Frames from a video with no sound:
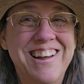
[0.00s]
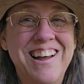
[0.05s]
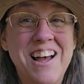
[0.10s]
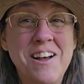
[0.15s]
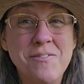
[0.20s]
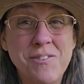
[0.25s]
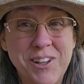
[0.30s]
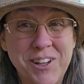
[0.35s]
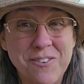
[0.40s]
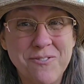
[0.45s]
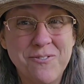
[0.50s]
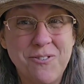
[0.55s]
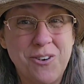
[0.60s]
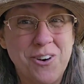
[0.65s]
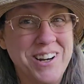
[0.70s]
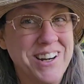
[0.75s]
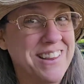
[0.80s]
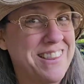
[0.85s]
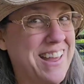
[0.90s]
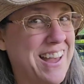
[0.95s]
Looking
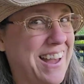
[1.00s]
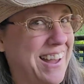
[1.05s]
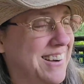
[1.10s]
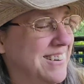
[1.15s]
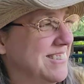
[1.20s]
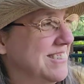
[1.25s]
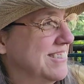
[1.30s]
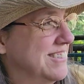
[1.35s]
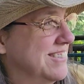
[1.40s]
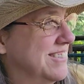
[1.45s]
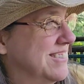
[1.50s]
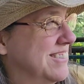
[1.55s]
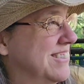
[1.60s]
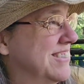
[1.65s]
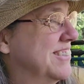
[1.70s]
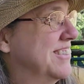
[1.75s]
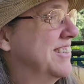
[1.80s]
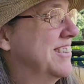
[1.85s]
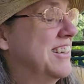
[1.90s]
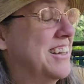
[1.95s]
forward to that.
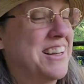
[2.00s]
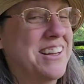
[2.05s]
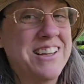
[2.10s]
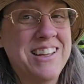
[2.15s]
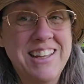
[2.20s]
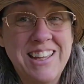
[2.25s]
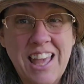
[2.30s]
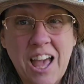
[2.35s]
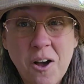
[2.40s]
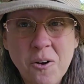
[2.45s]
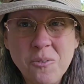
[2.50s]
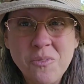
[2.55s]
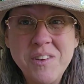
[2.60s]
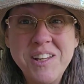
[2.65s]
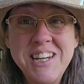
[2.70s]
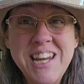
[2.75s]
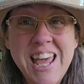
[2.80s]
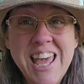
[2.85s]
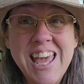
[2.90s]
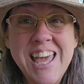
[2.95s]
Counting the
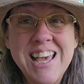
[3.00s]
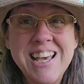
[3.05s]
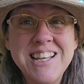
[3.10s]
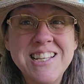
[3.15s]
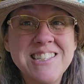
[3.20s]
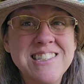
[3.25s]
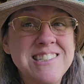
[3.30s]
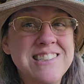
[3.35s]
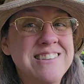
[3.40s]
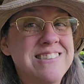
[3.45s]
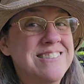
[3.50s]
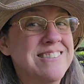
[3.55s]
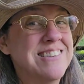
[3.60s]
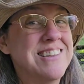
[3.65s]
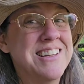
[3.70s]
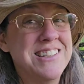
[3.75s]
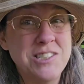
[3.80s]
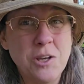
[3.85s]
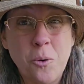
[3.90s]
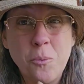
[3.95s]
days.
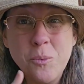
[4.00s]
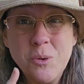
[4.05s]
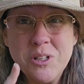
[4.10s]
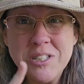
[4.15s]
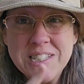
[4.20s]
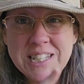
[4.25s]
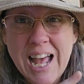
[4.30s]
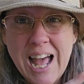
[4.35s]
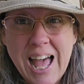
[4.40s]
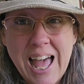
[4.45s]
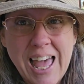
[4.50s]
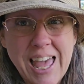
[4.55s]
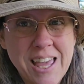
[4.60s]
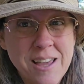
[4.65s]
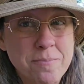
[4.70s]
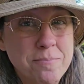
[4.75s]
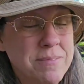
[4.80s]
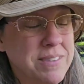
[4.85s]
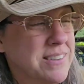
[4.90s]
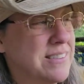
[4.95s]
It's almost
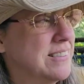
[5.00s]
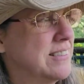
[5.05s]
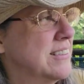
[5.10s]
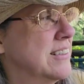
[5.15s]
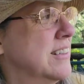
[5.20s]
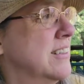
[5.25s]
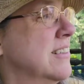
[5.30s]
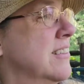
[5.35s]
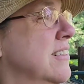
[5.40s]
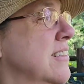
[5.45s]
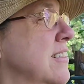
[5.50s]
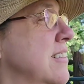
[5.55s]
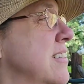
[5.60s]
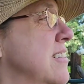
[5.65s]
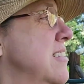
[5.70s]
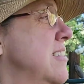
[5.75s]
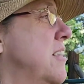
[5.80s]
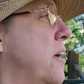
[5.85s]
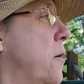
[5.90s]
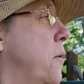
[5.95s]
time.
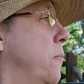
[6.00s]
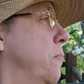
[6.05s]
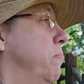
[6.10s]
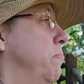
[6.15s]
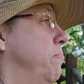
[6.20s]
So,